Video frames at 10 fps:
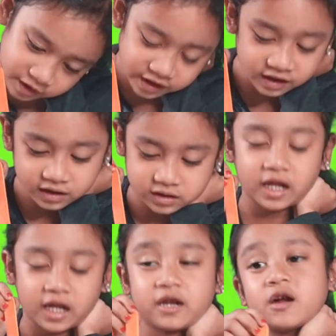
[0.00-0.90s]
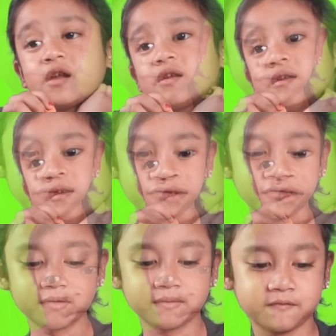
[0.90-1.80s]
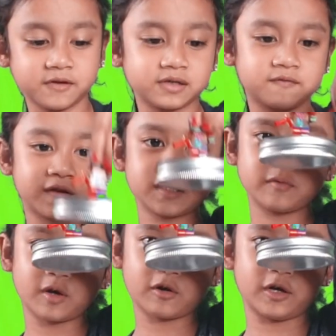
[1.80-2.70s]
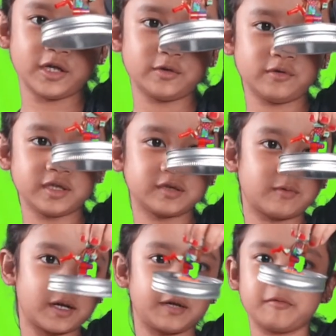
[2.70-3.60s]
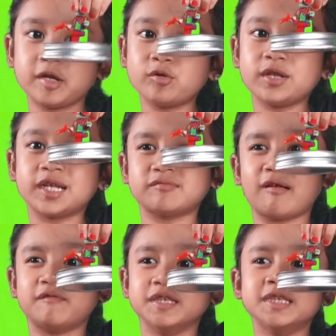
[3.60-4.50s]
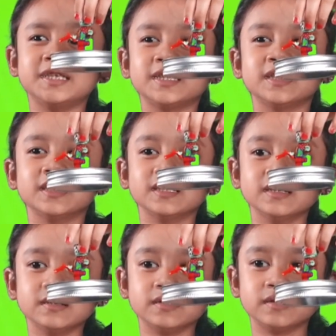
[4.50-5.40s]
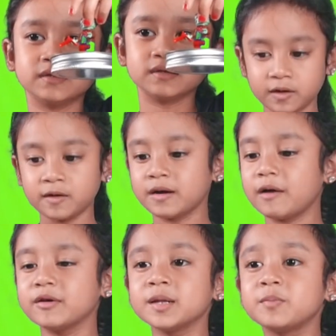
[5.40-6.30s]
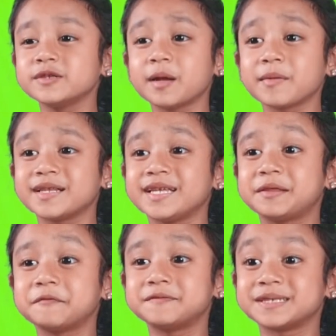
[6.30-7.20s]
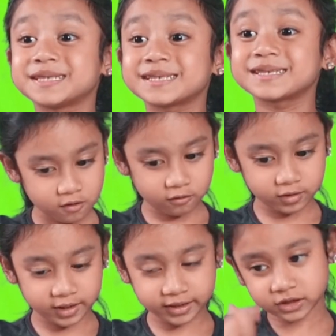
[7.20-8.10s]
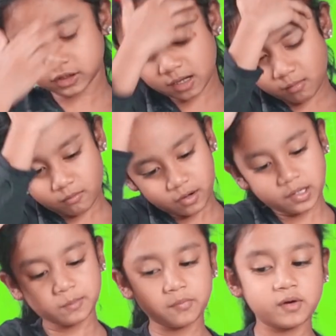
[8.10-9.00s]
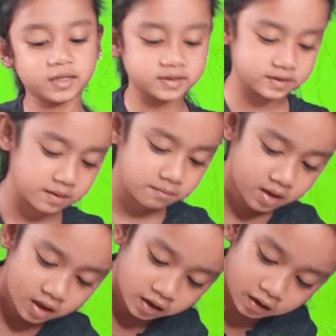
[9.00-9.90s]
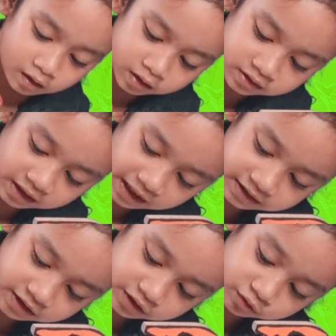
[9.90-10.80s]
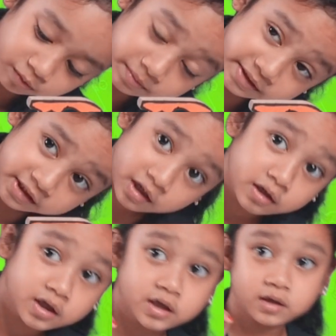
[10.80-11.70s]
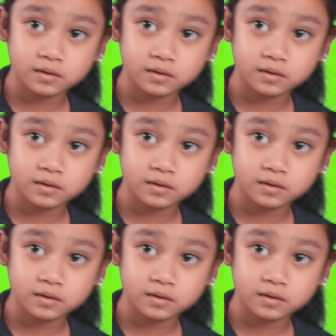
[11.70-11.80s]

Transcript: Okay, is that done? So first we are going to do this one. Did we do this one first? I want to put some glitter first. Okay, so I'm going to put the same color as the zombie's color.